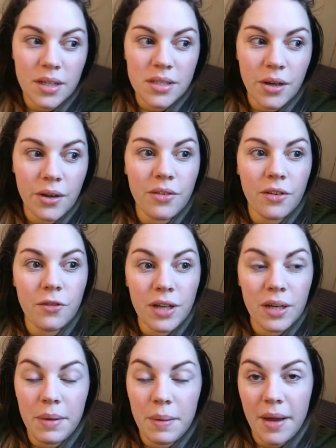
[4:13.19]
So if I feel
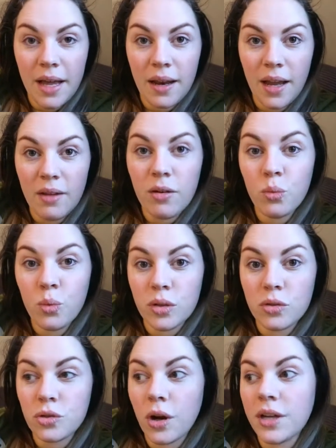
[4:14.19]
a bit better later, I
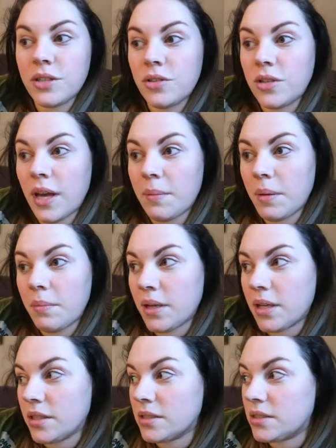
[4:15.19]
will try and do them
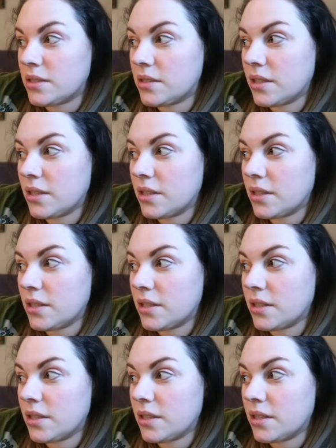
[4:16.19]
because